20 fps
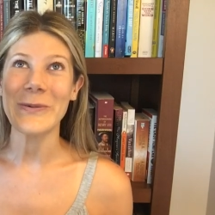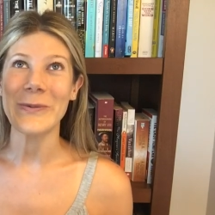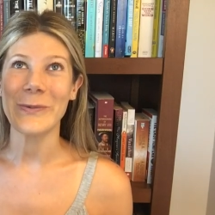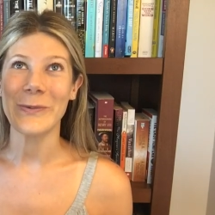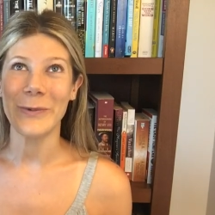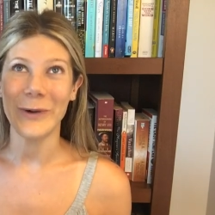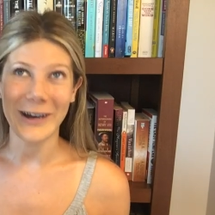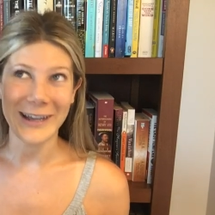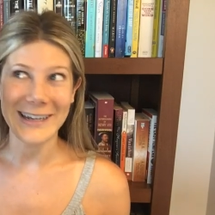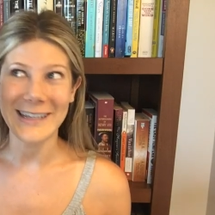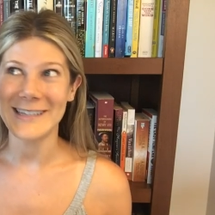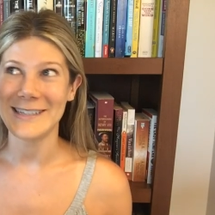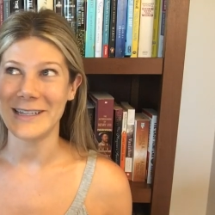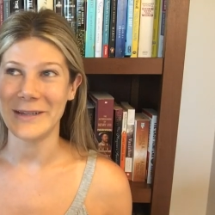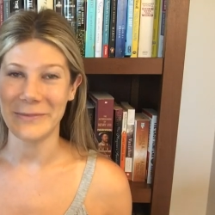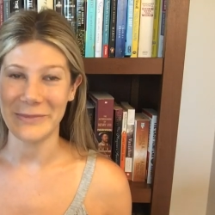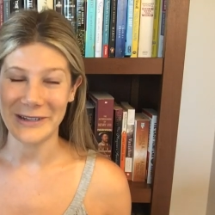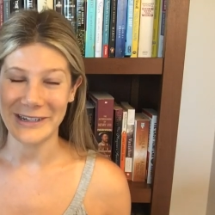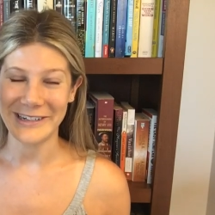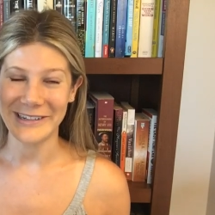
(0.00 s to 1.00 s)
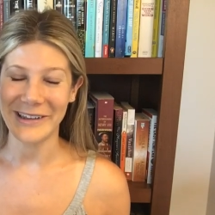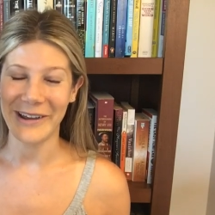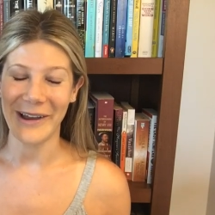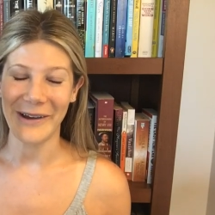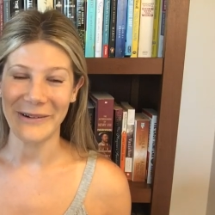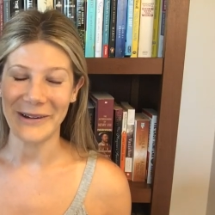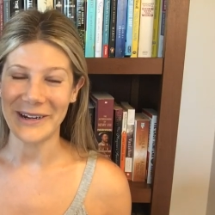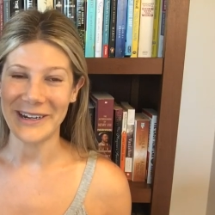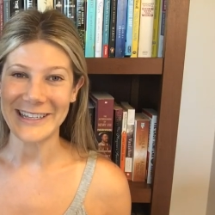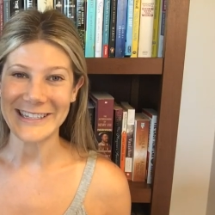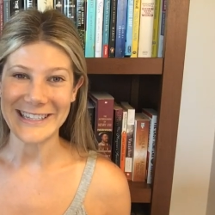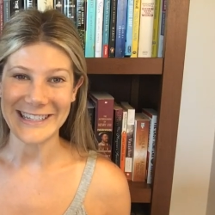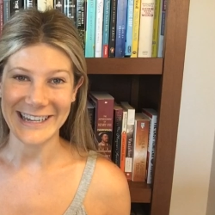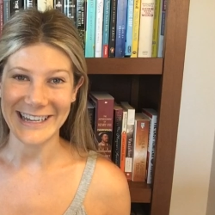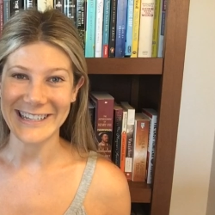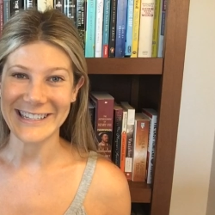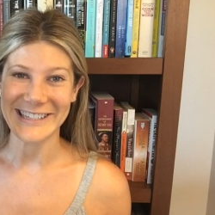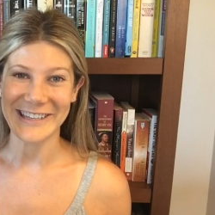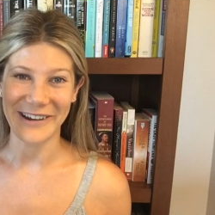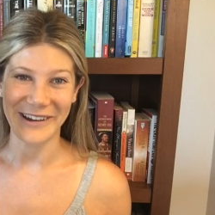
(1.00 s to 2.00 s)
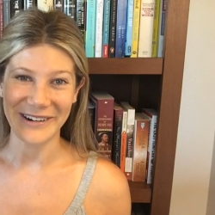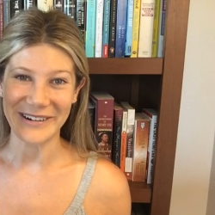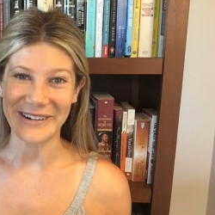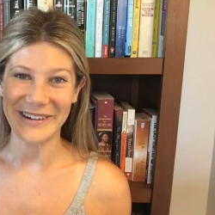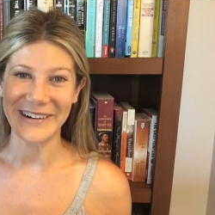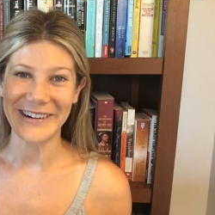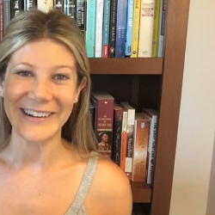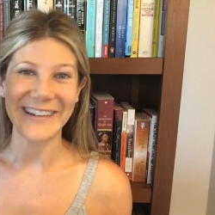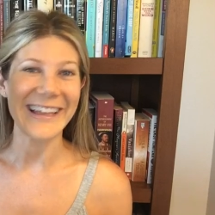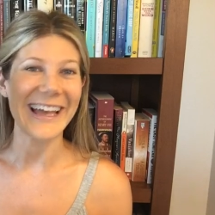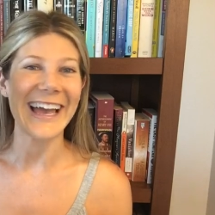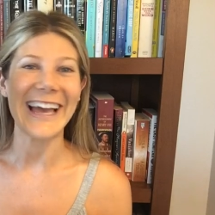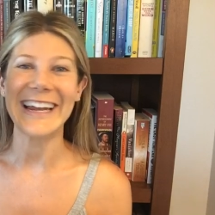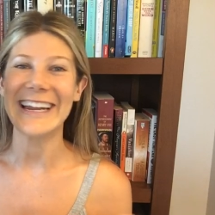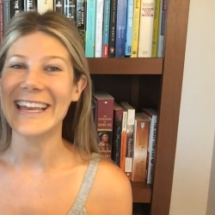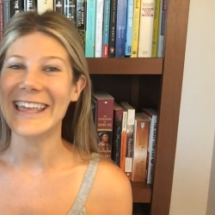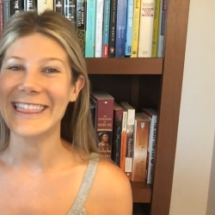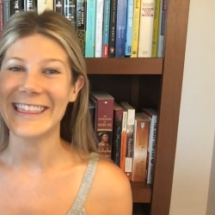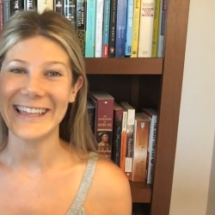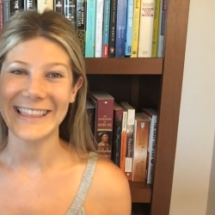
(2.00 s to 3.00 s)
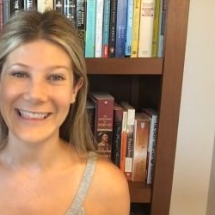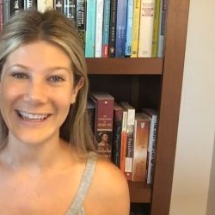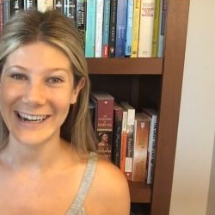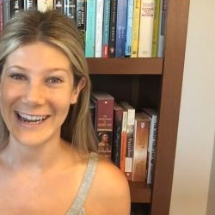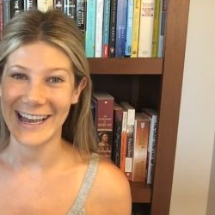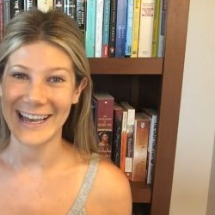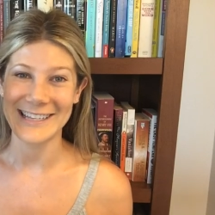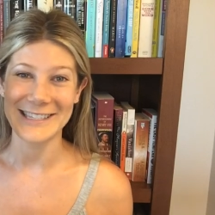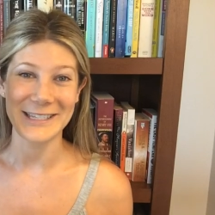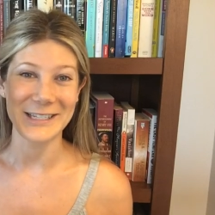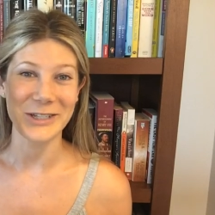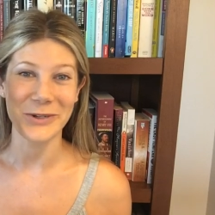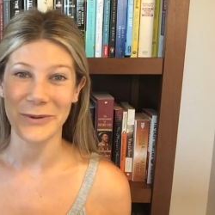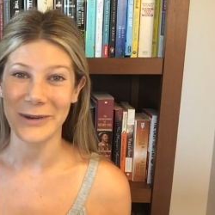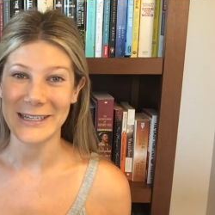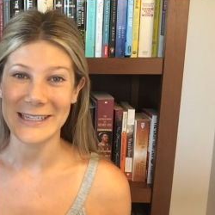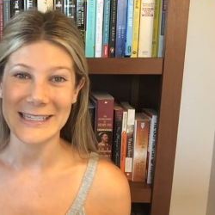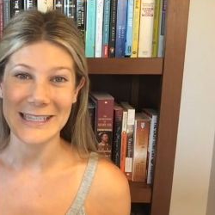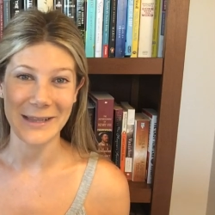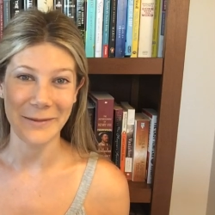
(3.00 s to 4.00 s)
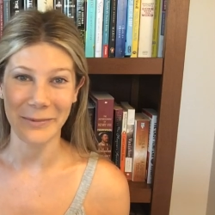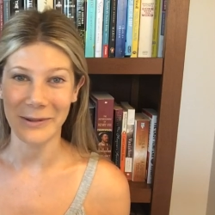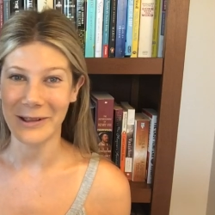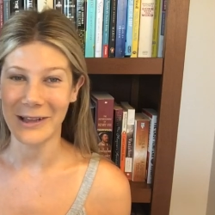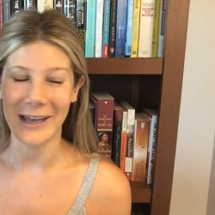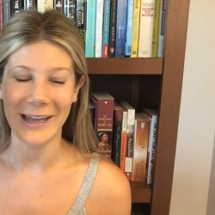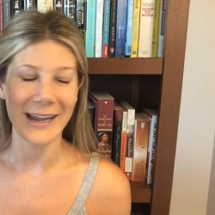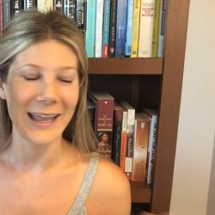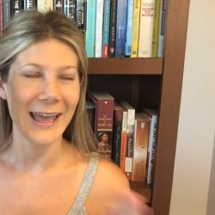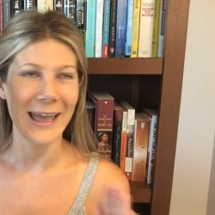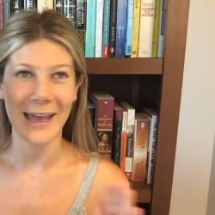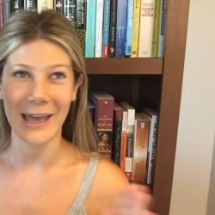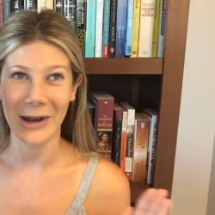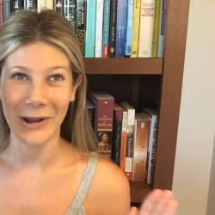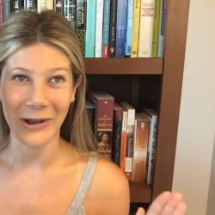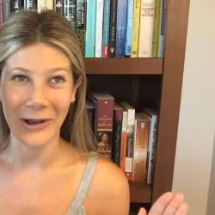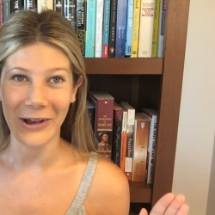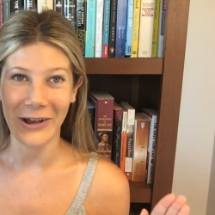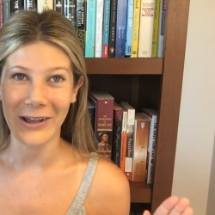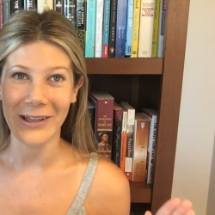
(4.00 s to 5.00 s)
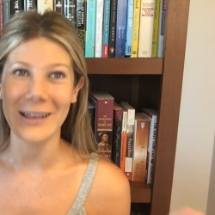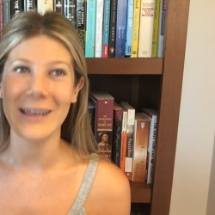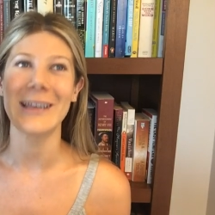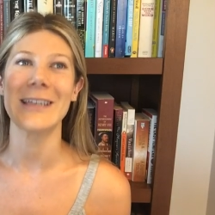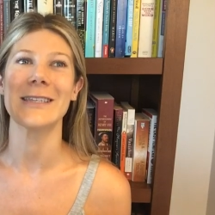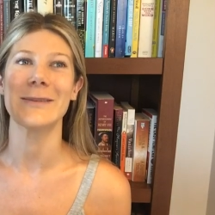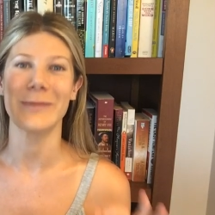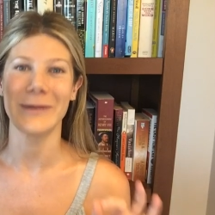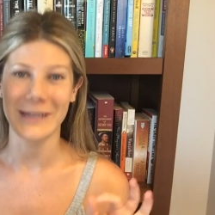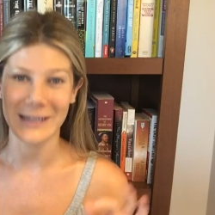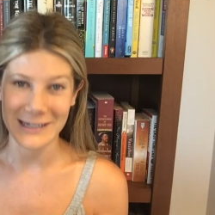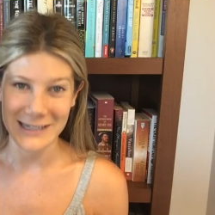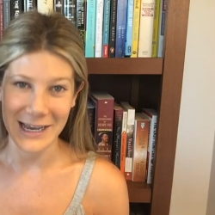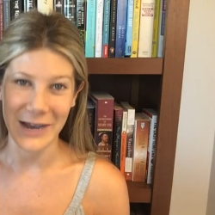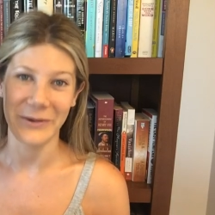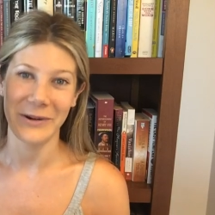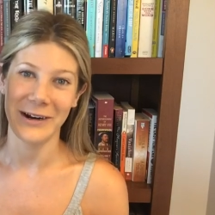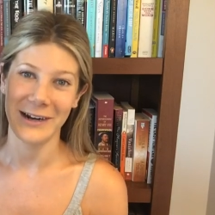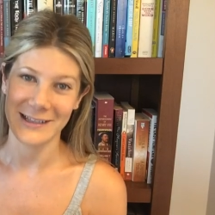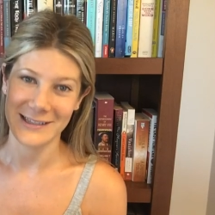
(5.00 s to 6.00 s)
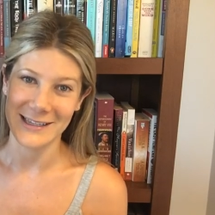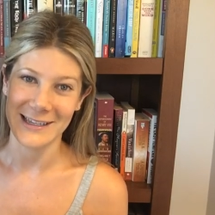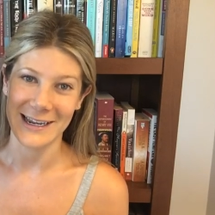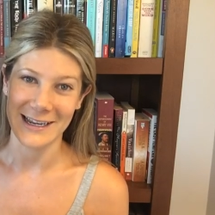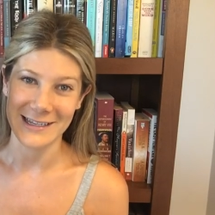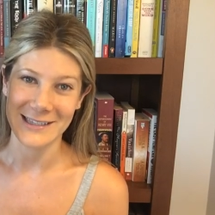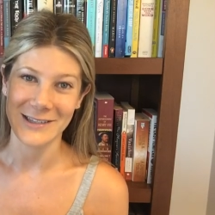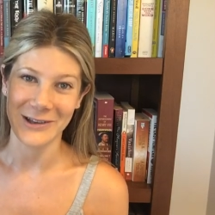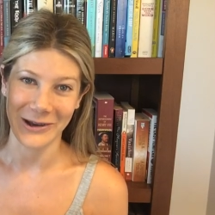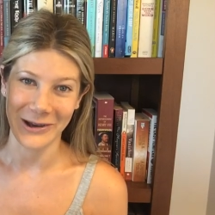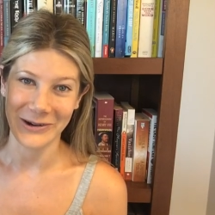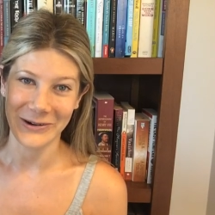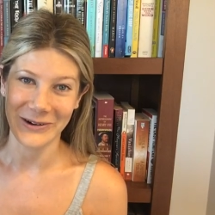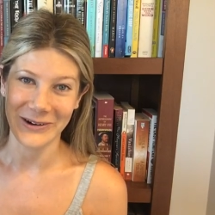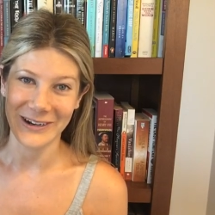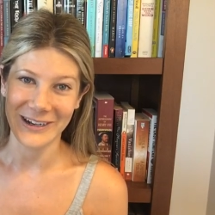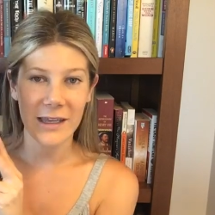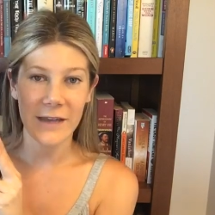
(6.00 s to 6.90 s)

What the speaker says: What isn't being touted as the next Gone Girl? Anything that has a twist in the plot at all is being touted as the next Gone Girl.